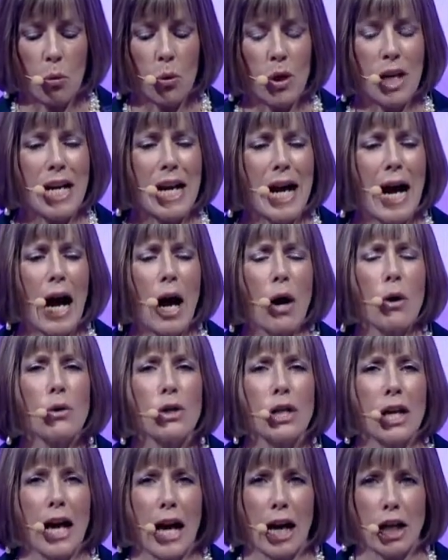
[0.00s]
experts
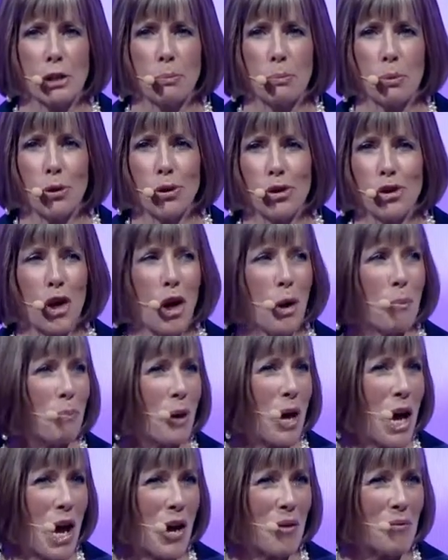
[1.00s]
on behavioral
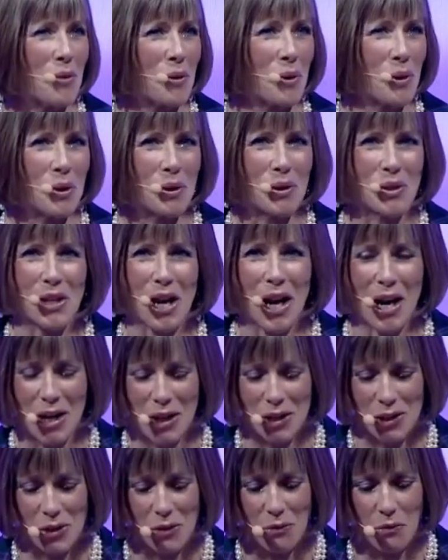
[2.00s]
science for you,
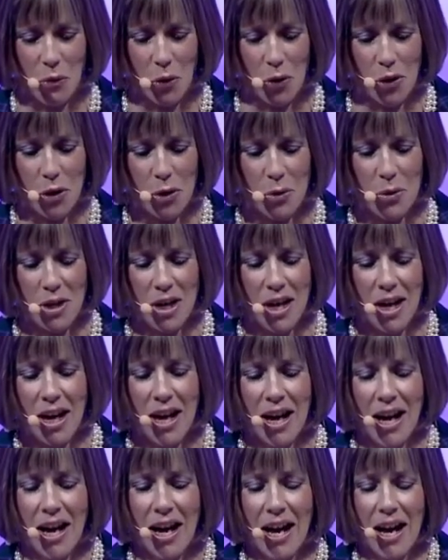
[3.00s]
with the
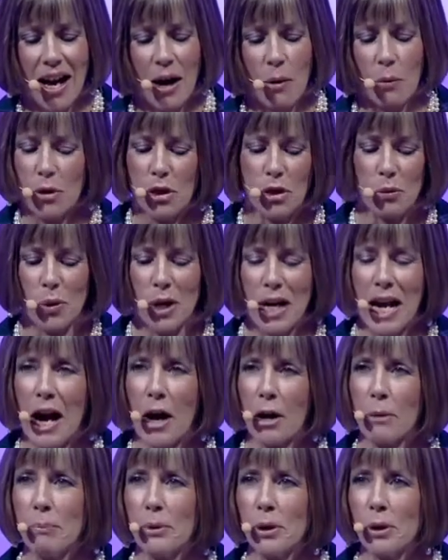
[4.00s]
renowned Bureau Chief
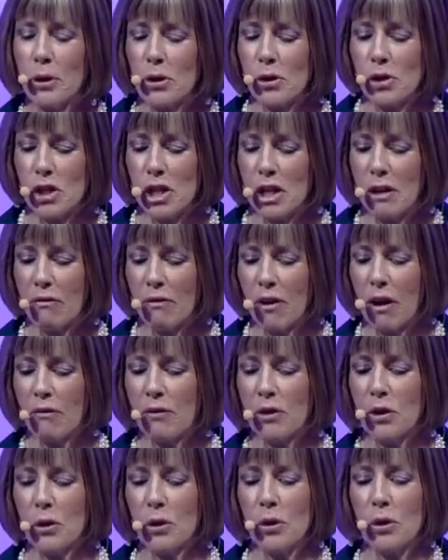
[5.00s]
of Euronews
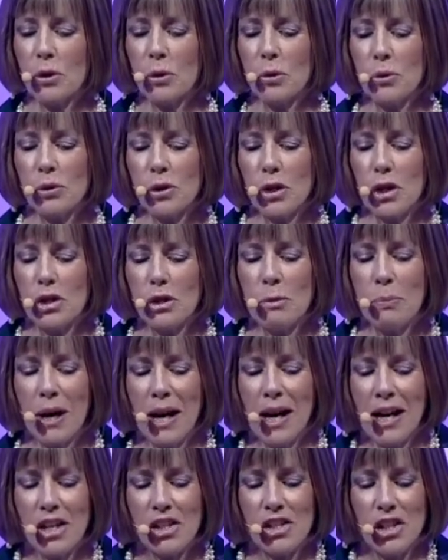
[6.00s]
Dubai, Jane
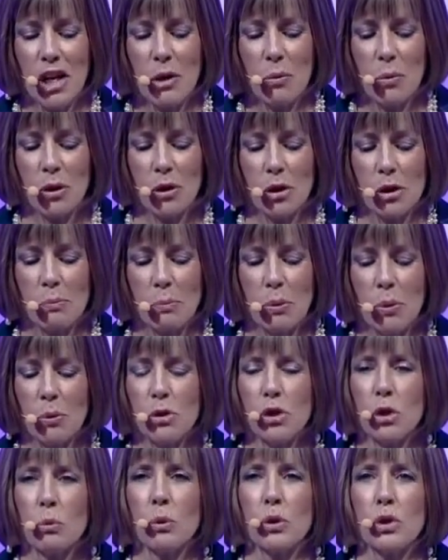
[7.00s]
Witherspoon. So we'll see you
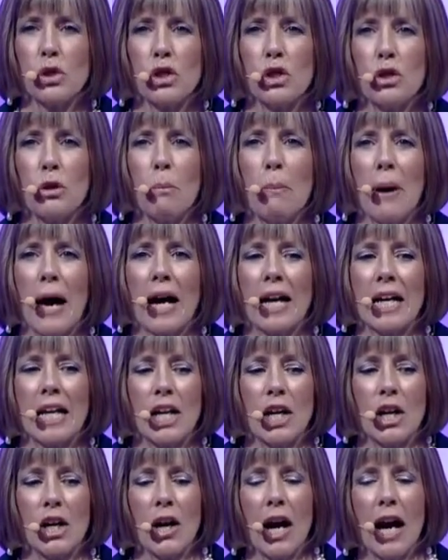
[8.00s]
back here at 12
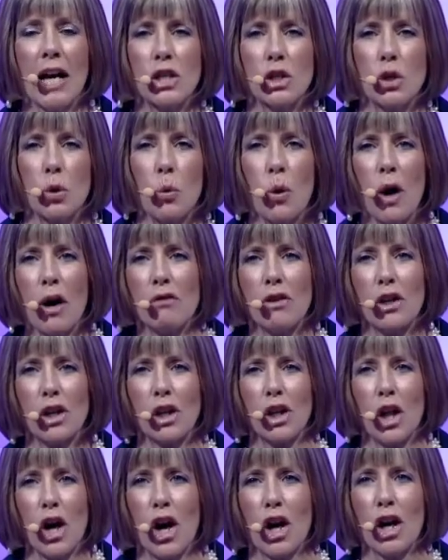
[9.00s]
o'clock sharp.